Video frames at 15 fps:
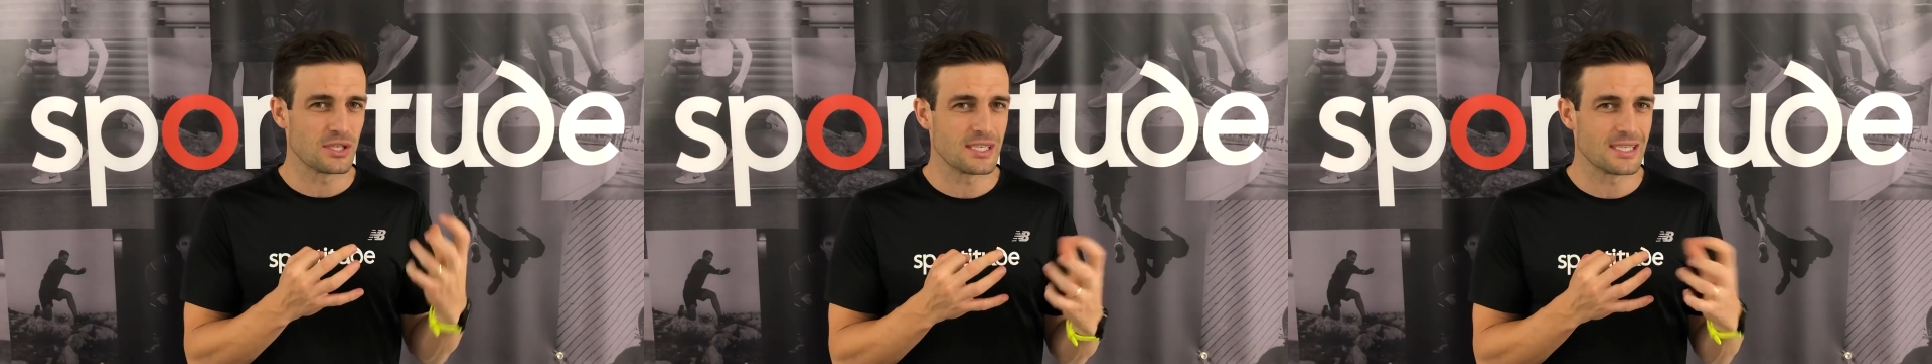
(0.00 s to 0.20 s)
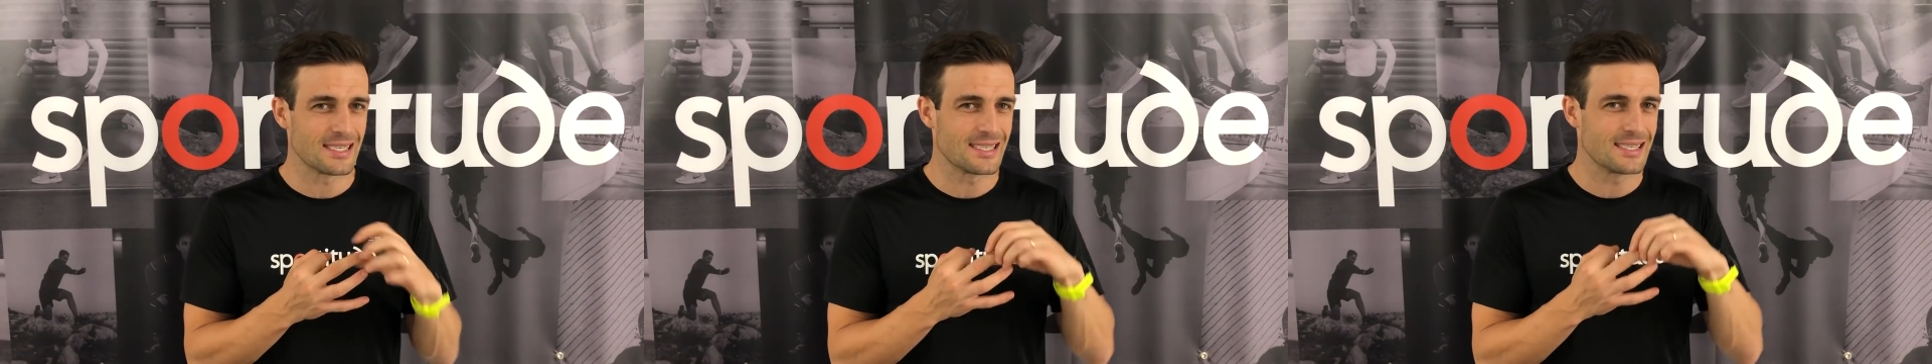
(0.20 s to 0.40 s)

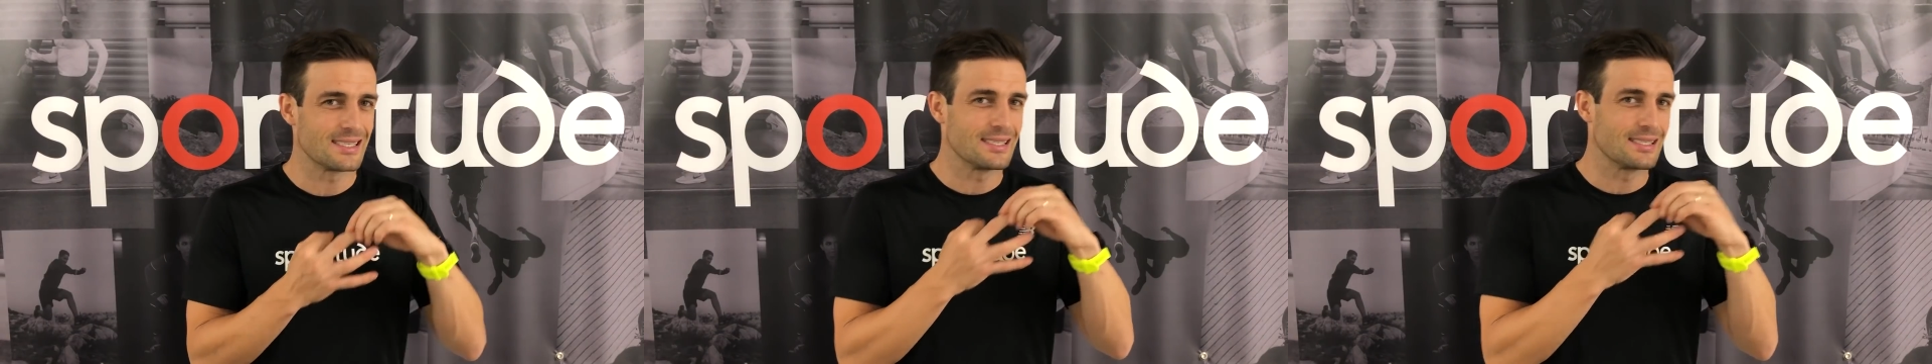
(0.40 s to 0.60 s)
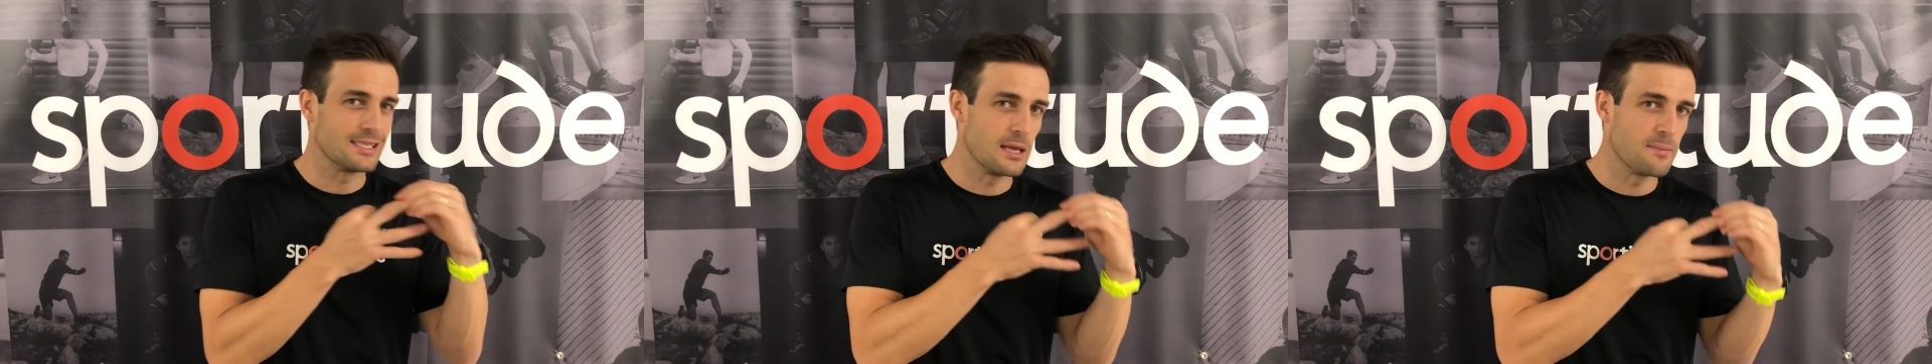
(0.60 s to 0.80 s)

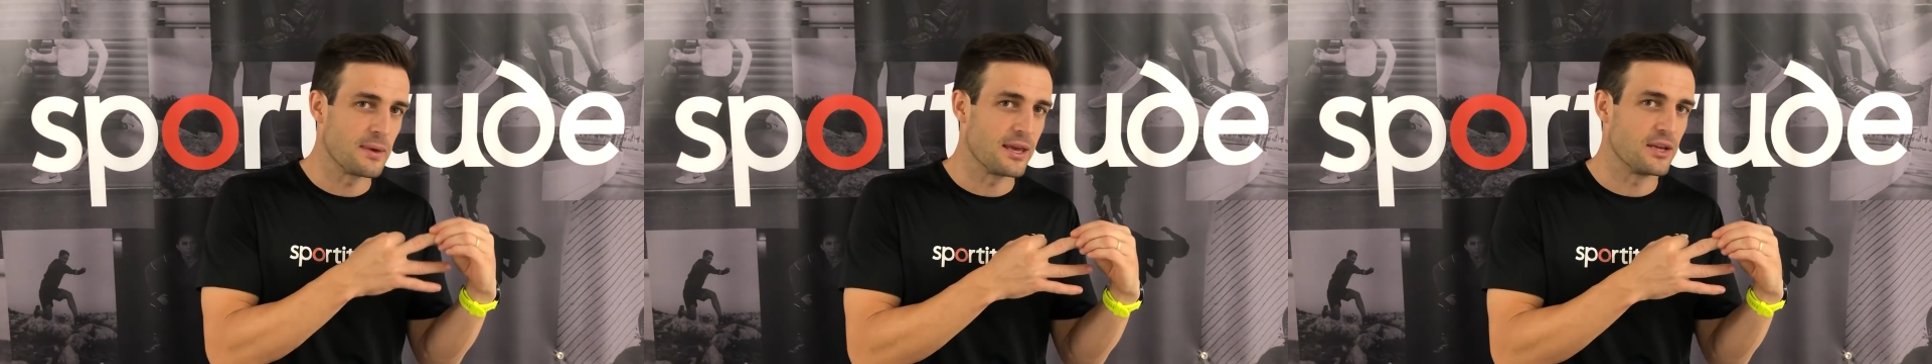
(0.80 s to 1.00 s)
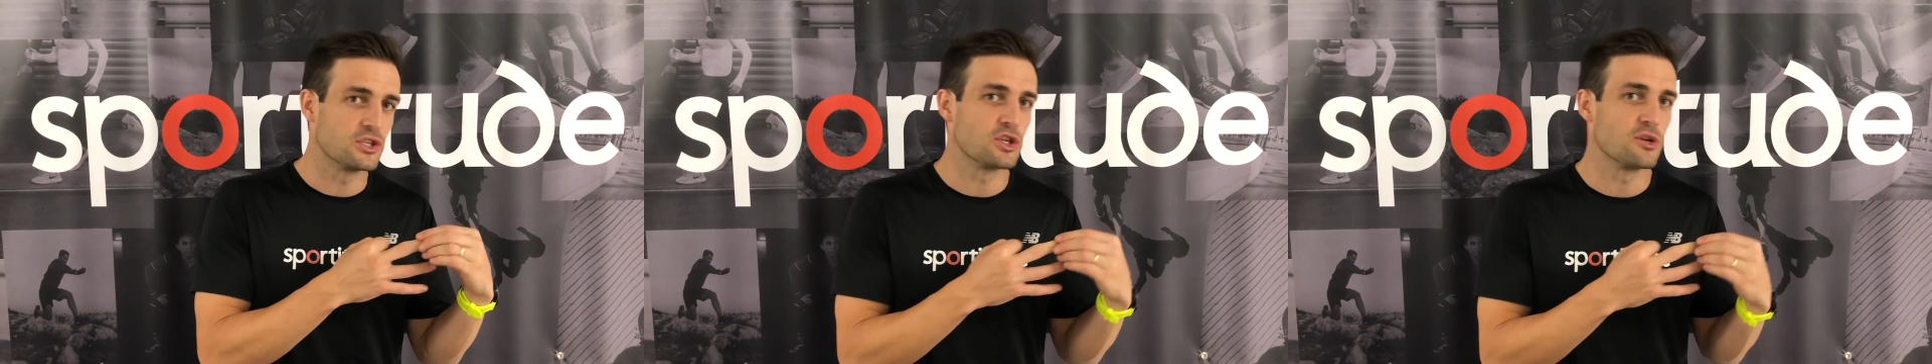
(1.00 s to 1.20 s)
slip
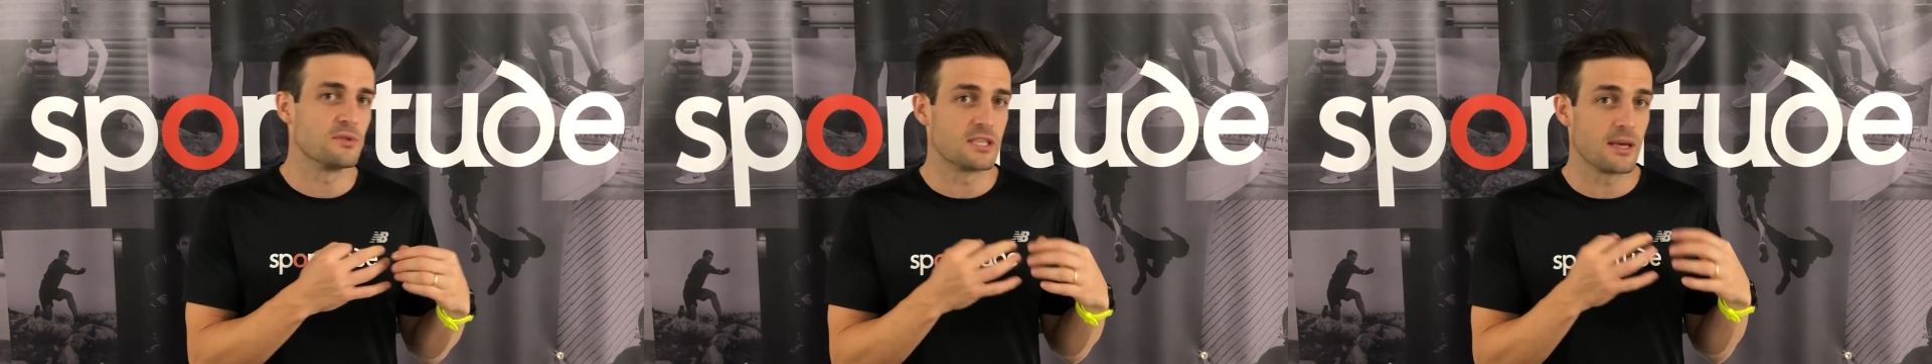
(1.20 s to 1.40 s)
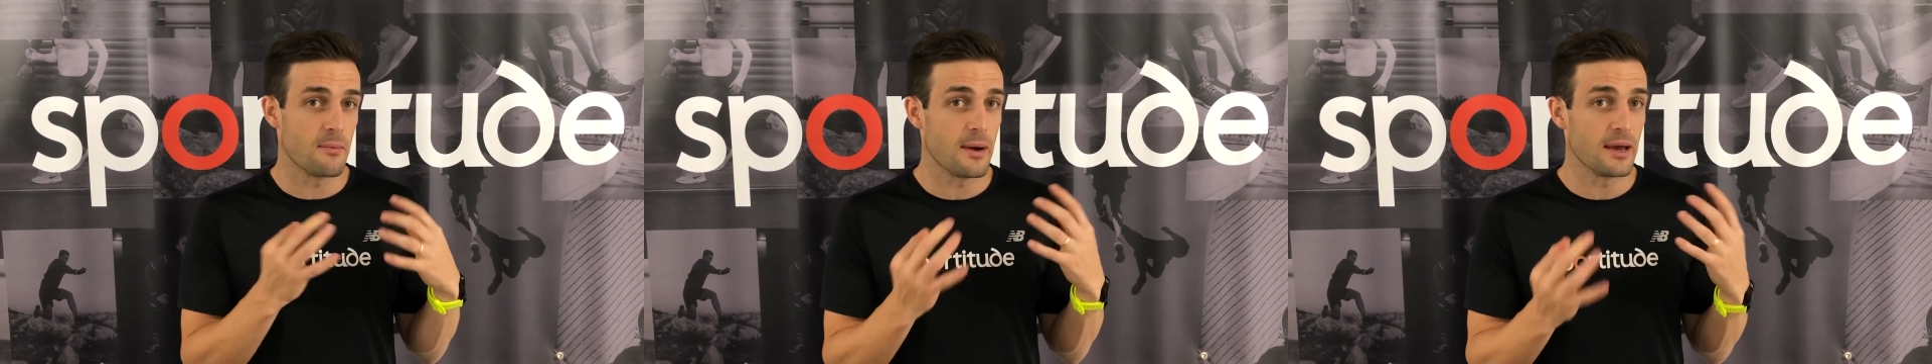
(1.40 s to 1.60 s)
into
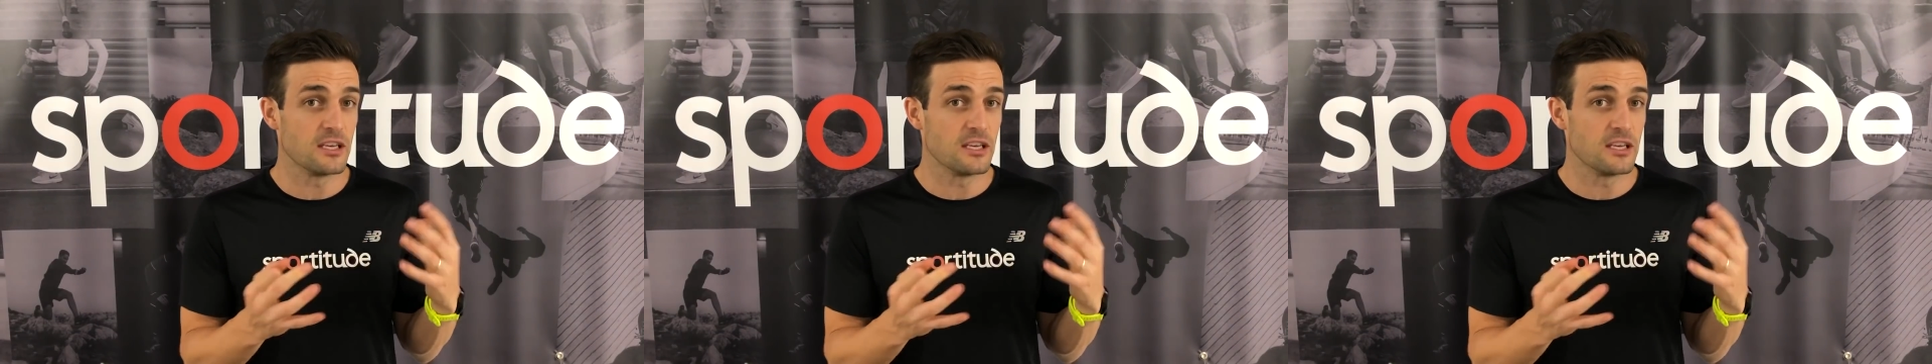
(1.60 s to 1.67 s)
some of my